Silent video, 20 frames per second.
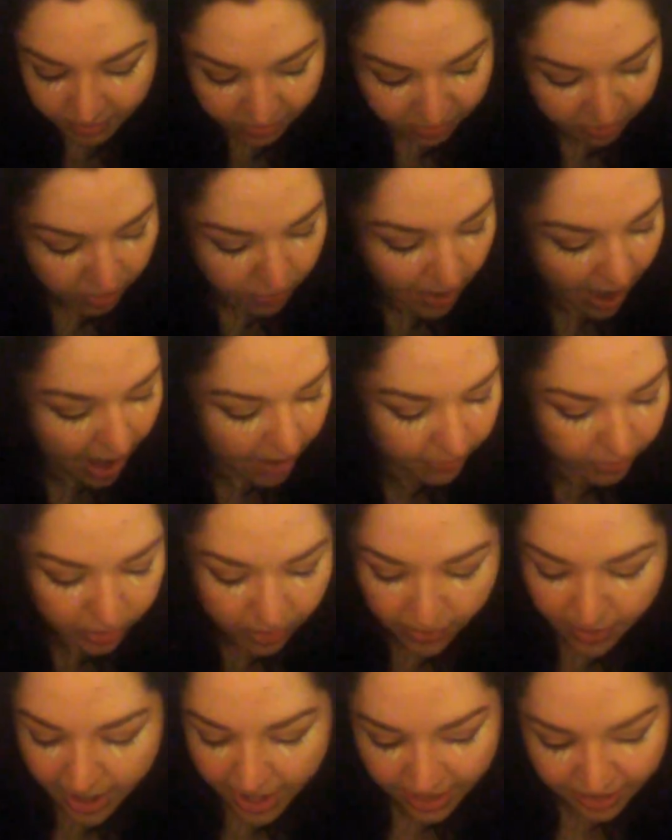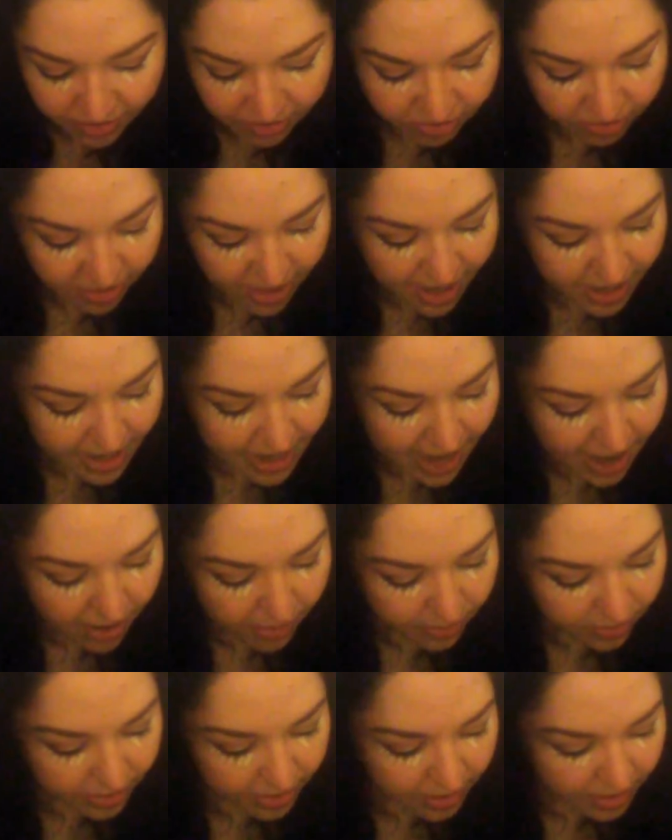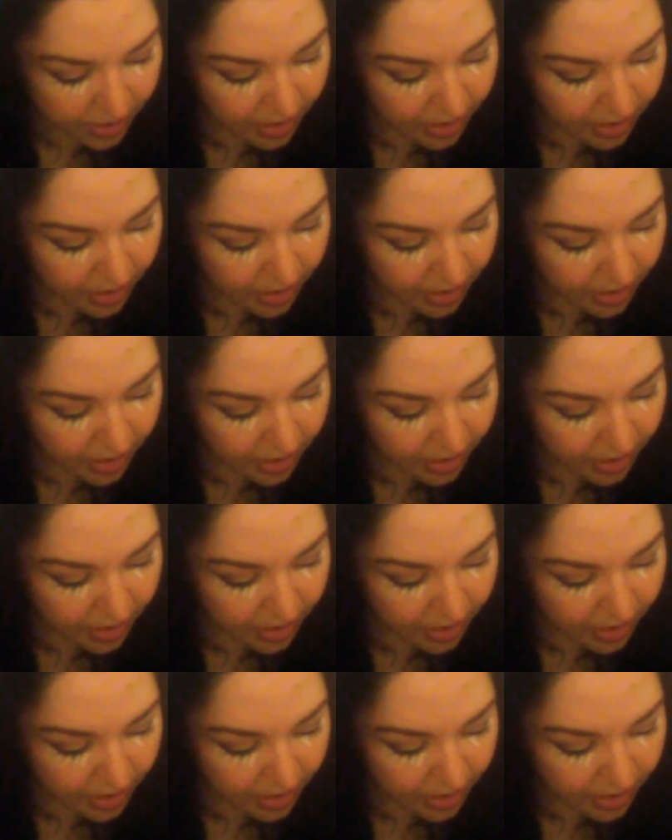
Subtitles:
So I will go ahead and do that now.